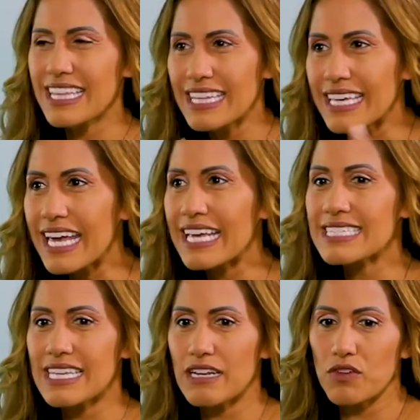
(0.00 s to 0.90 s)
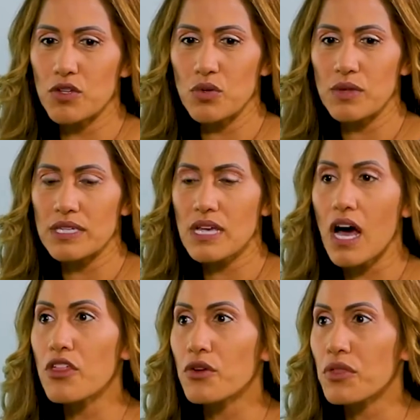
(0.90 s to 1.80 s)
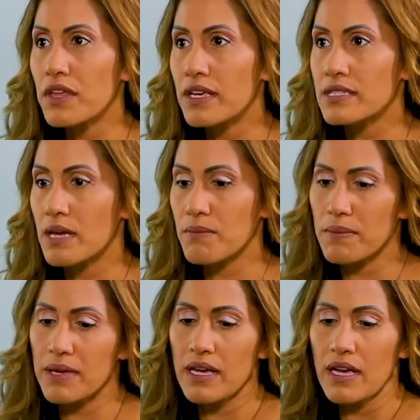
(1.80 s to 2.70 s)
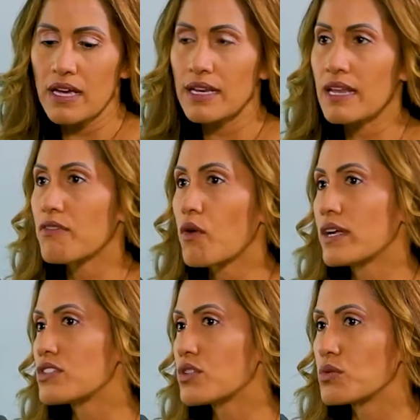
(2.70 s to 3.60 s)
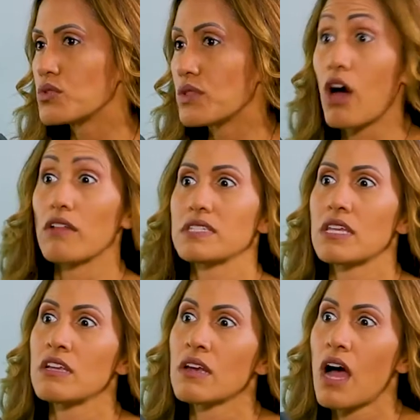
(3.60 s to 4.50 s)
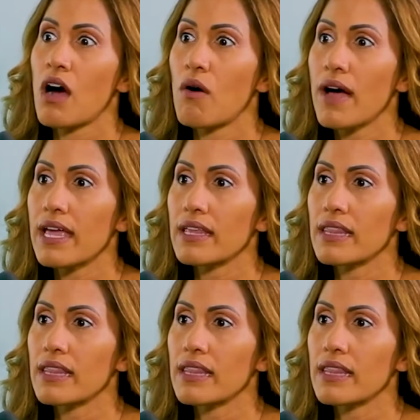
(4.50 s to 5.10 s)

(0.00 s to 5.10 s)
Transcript: the case that if you do these other things that maybe Native Hawaiians don't do, that all of a sudden you're not Hawaiian.